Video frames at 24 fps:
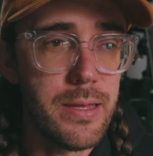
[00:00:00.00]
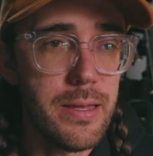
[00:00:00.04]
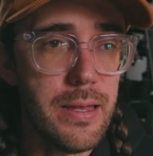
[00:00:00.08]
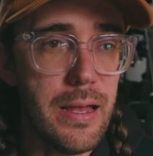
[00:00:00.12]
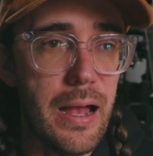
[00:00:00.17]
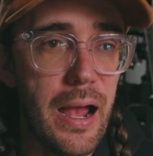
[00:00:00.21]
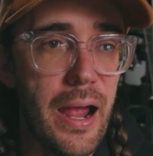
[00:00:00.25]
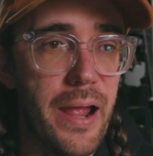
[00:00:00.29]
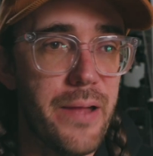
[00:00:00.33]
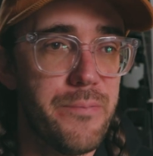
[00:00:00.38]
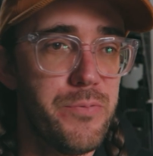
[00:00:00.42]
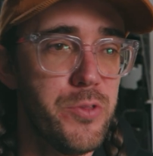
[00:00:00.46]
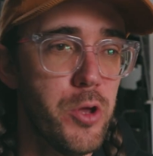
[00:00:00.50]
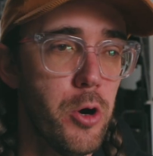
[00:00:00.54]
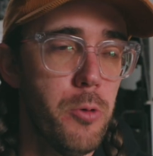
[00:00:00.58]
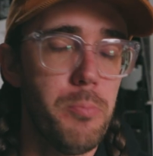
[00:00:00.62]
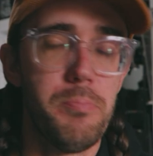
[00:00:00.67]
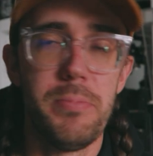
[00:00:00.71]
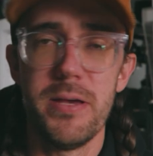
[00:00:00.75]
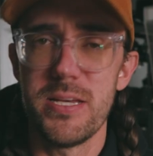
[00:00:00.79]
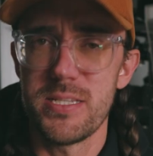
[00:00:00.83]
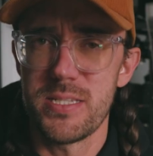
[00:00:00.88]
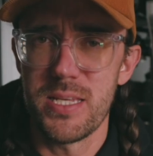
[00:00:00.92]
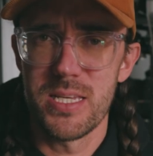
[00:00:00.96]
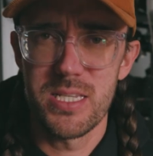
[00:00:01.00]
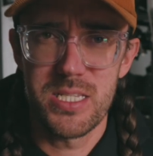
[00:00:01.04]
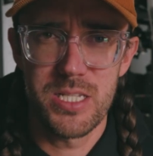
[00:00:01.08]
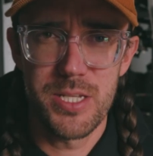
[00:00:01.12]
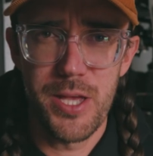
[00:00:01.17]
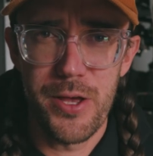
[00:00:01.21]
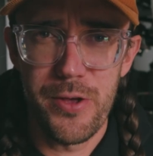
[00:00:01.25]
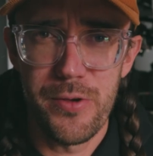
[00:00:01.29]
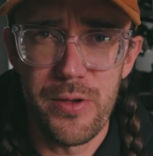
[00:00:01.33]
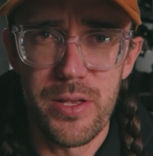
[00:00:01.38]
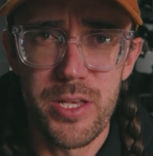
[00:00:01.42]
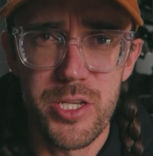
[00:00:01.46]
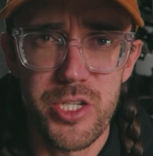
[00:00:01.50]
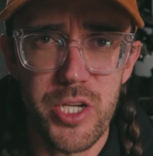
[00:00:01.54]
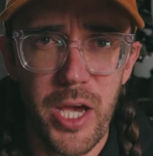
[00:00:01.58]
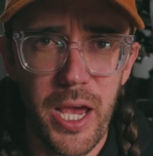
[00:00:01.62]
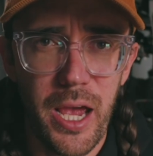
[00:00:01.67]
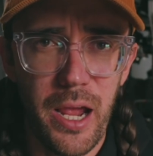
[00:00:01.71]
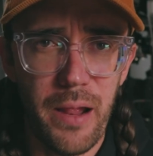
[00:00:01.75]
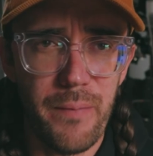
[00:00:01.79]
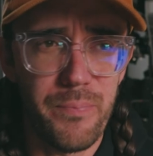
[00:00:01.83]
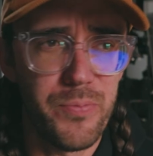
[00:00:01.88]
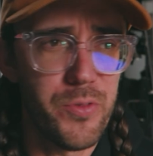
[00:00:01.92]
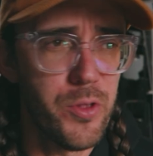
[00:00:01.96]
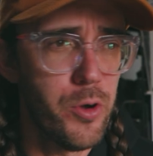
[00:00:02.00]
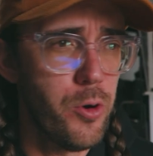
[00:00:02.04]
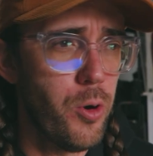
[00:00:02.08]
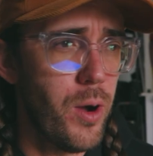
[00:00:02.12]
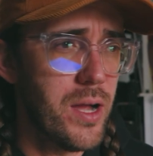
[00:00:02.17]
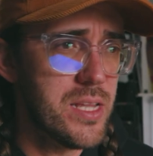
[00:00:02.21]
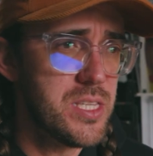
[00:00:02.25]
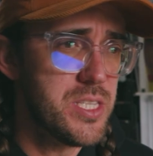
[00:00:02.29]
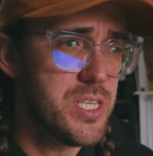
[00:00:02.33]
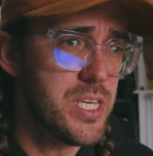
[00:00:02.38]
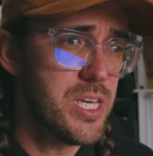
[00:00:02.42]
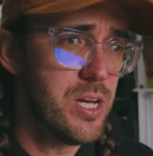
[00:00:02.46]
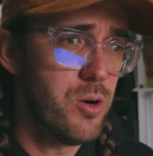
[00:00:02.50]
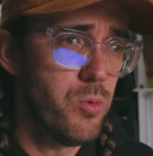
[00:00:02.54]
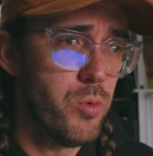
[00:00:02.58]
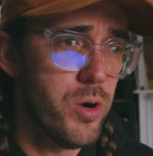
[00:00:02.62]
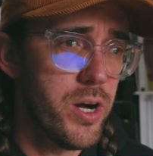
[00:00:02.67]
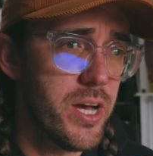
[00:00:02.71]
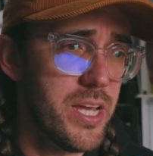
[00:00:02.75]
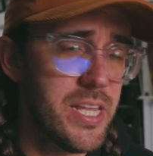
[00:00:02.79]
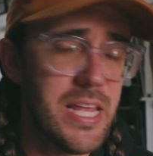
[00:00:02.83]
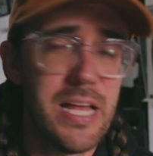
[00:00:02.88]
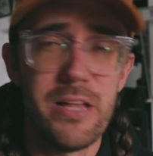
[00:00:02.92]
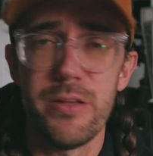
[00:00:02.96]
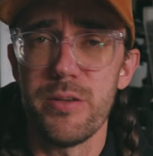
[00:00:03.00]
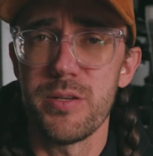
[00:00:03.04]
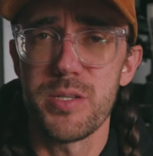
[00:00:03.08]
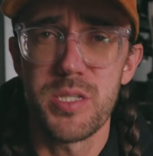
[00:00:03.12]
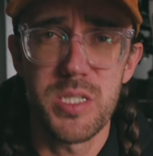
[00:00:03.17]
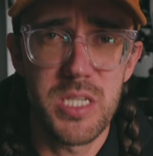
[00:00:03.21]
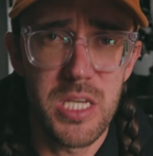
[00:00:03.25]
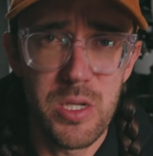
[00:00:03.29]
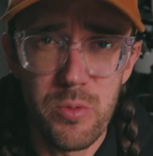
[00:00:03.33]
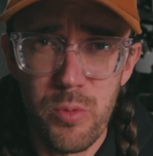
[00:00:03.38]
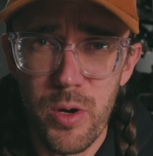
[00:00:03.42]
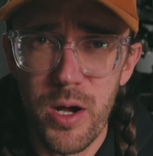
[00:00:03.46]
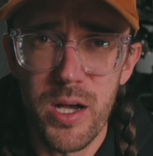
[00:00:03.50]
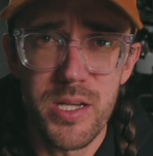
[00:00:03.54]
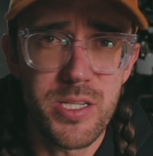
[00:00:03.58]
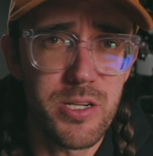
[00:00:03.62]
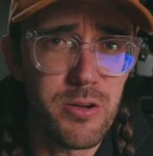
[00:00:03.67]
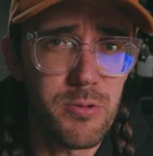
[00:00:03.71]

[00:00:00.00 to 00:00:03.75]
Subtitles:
I had no business knowledge. I had no idea what an LLC was,